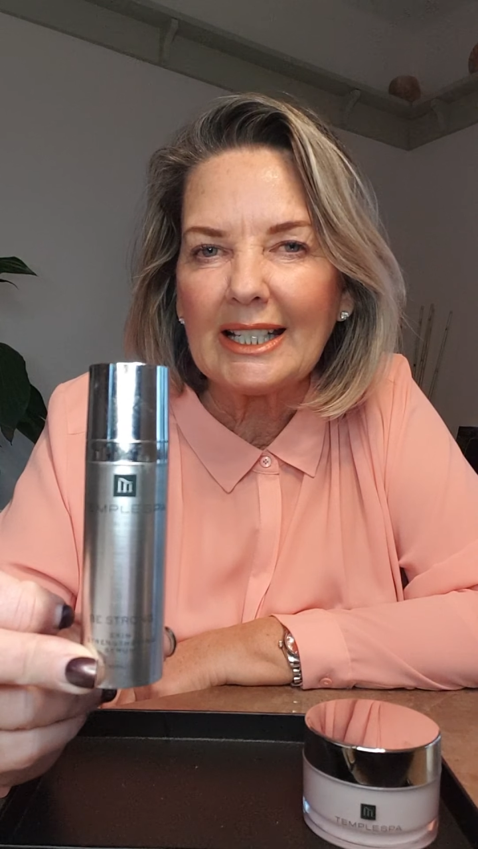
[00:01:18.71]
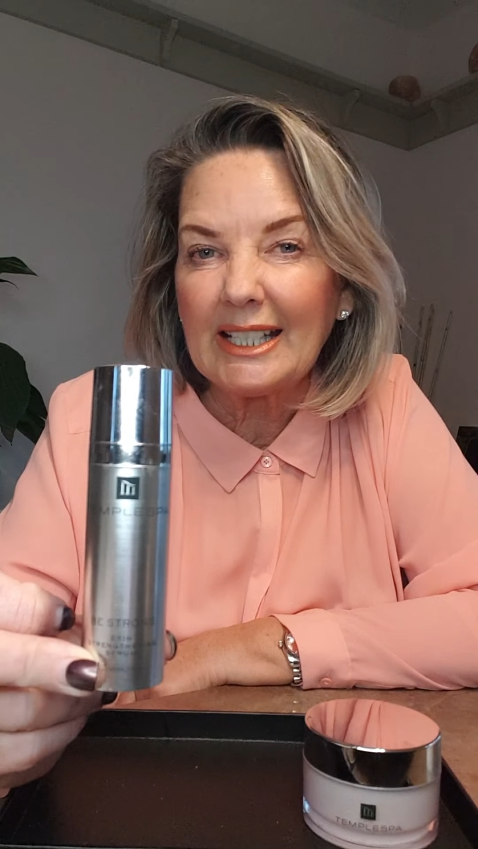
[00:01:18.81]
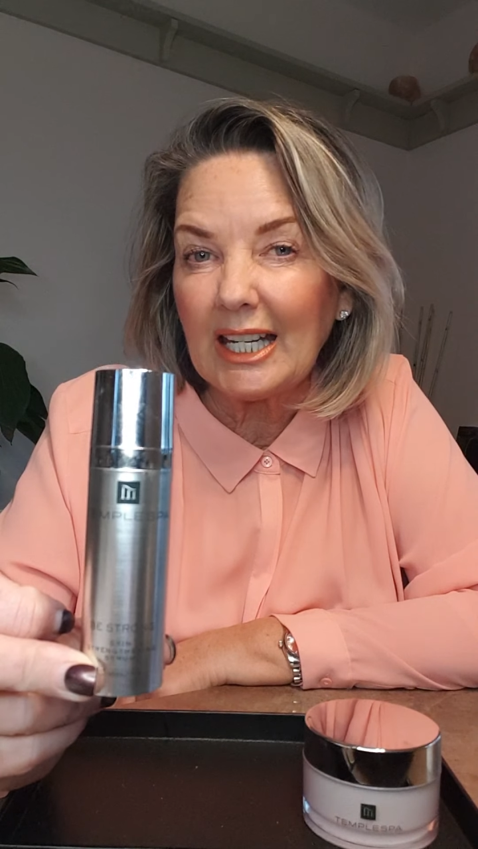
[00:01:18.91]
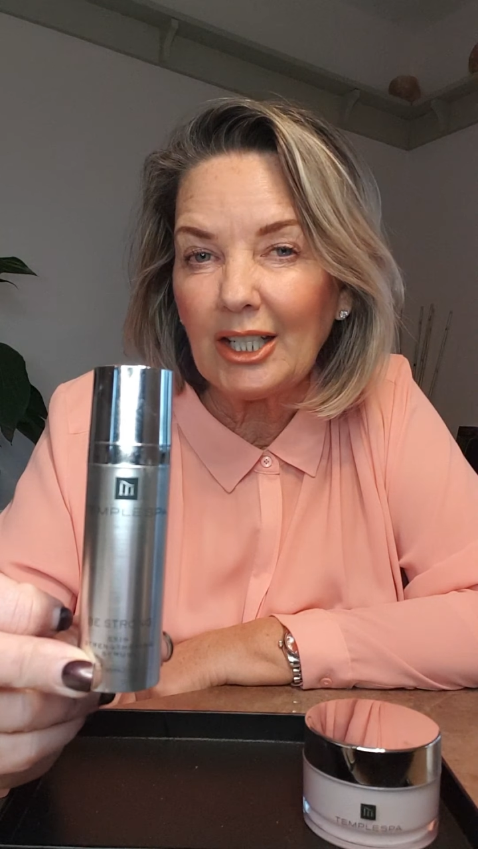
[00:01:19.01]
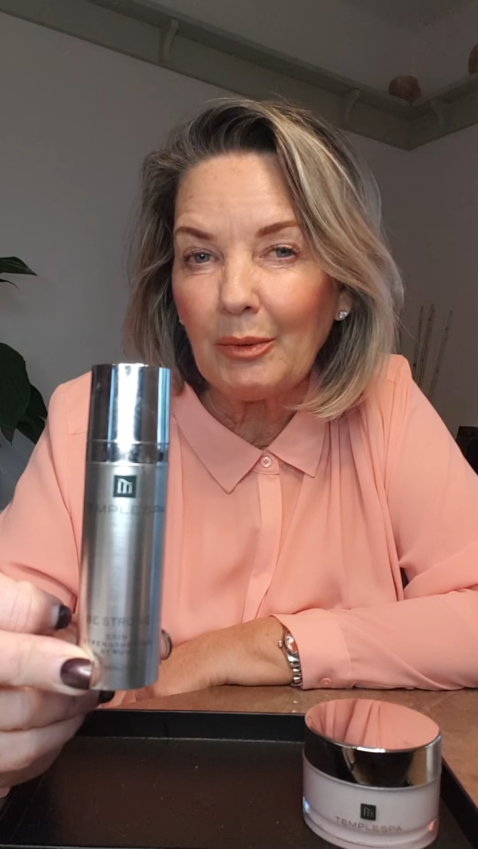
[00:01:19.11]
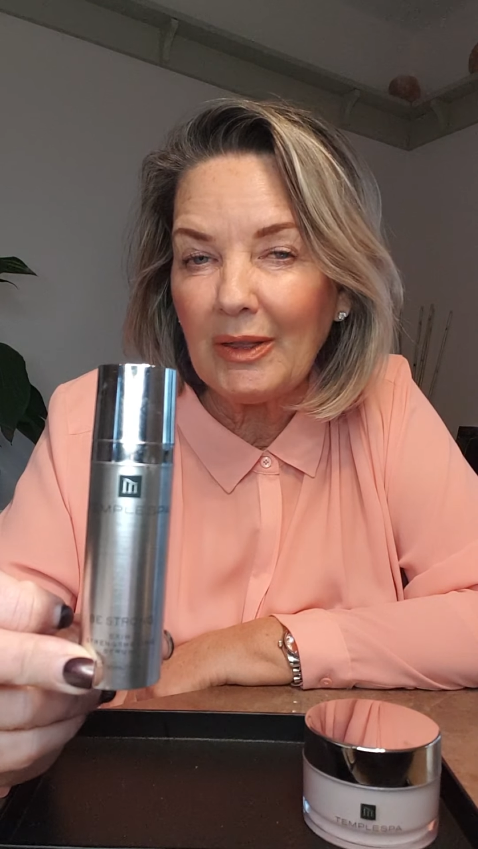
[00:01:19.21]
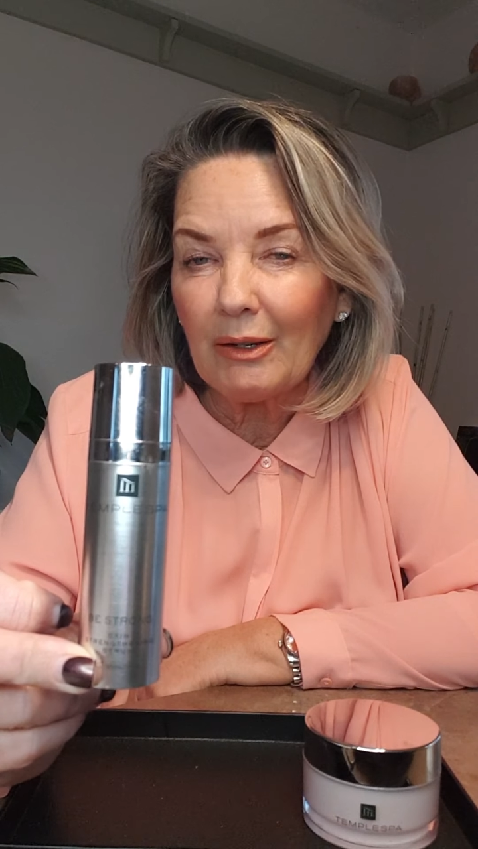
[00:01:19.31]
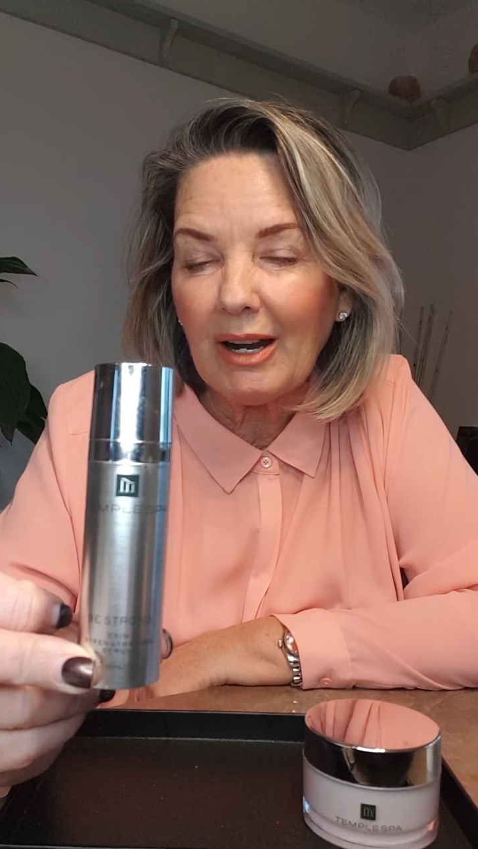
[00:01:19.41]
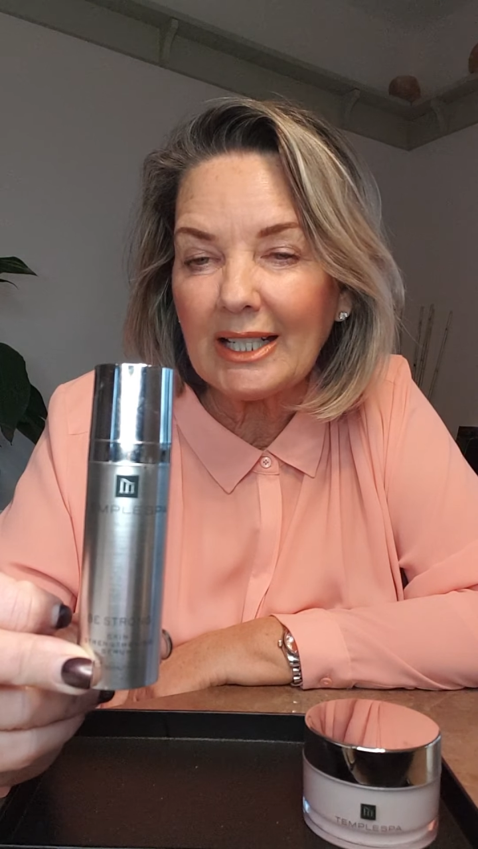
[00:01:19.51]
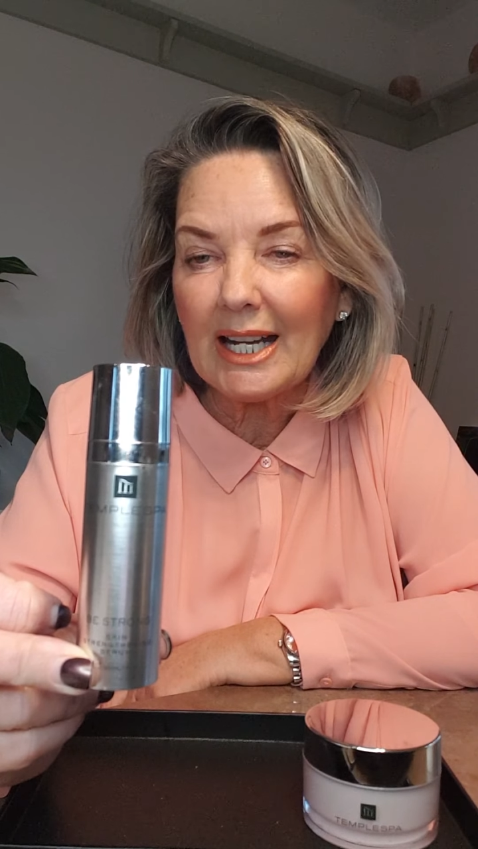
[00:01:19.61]
steer you in the
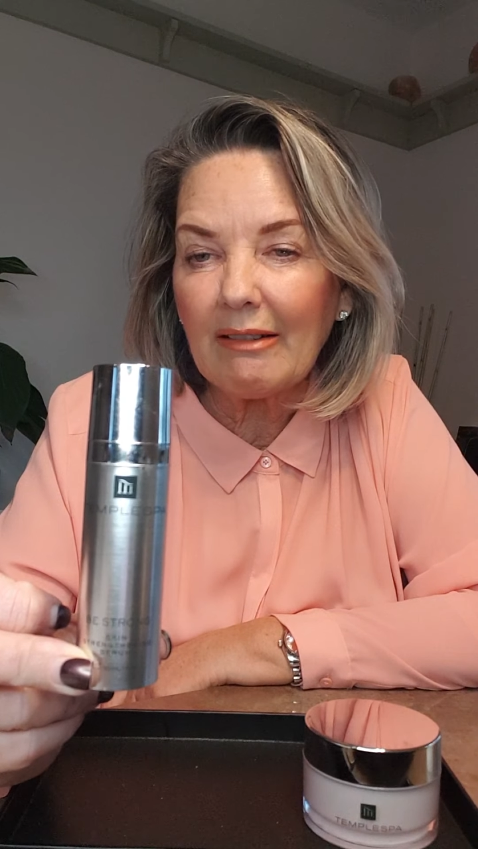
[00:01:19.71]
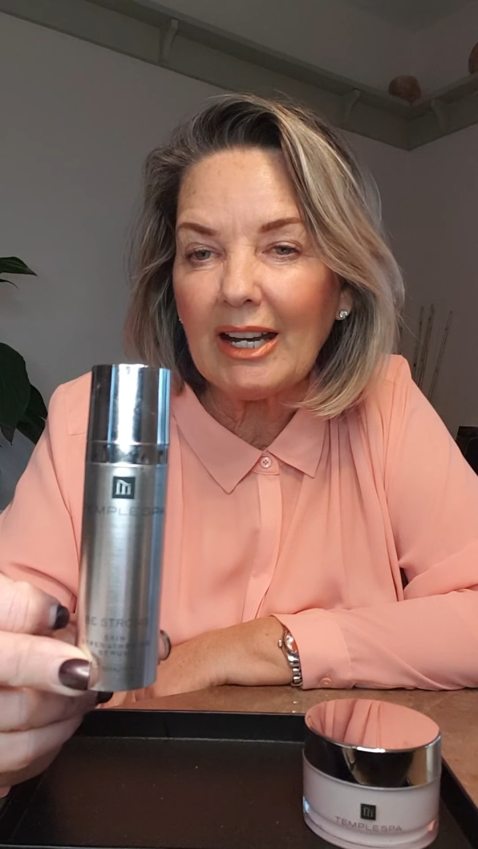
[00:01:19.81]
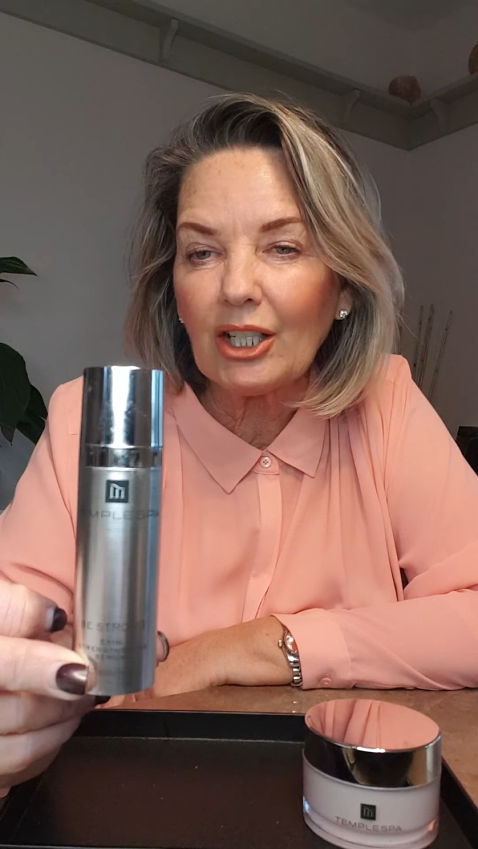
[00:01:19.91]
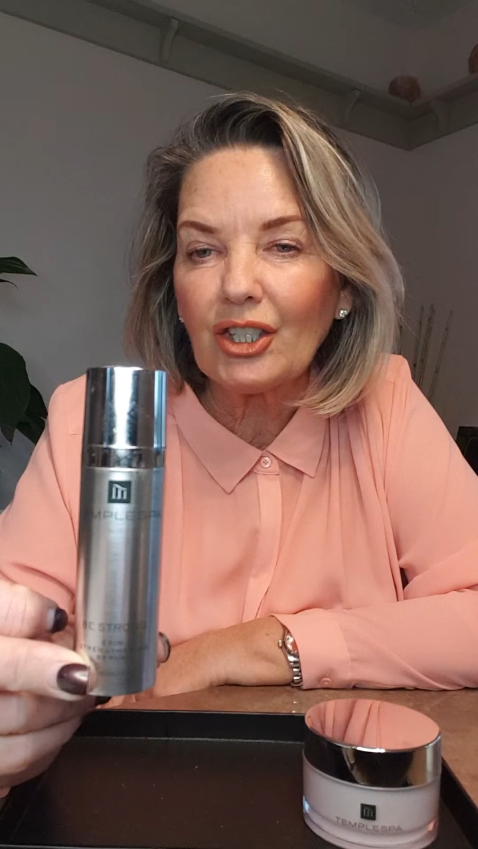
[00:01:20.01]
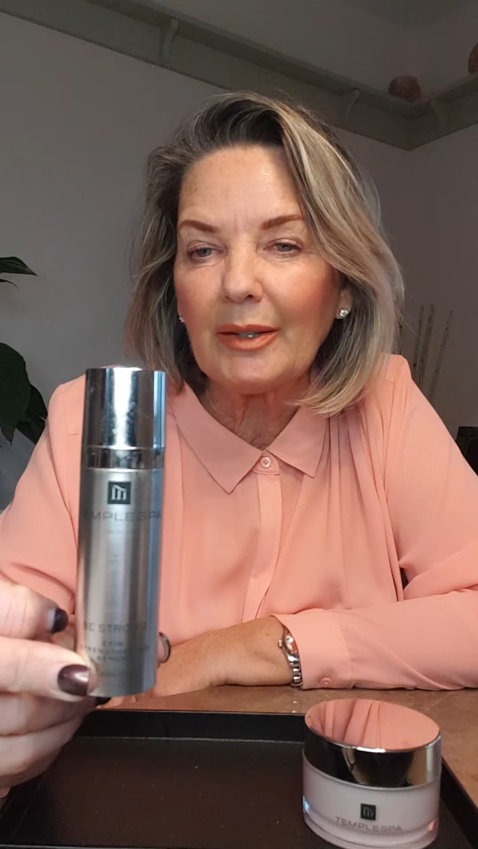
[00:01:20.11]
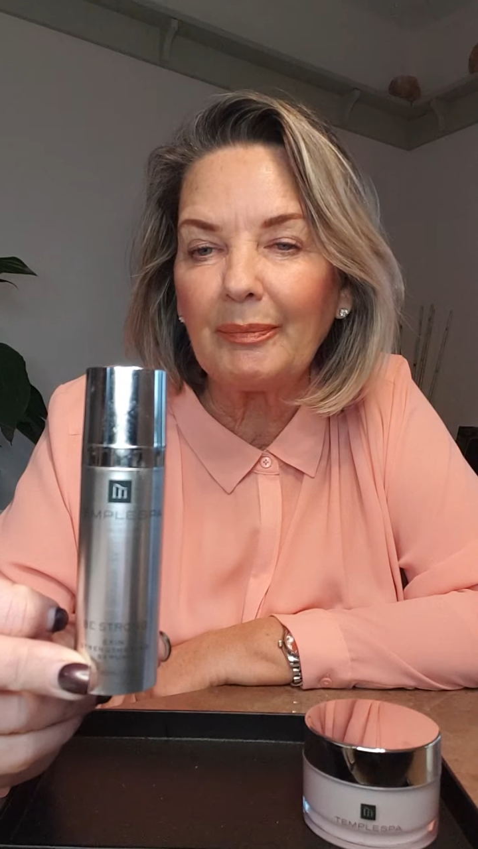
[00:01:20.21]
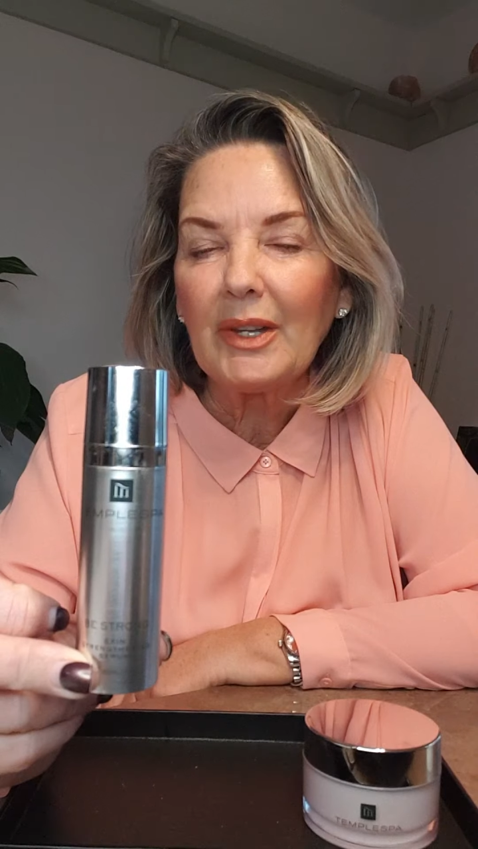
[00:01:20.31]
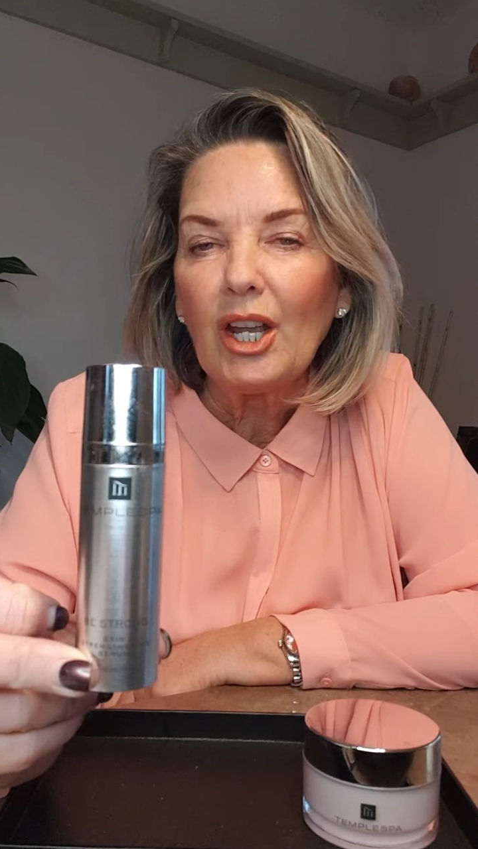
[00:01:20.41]
right direction.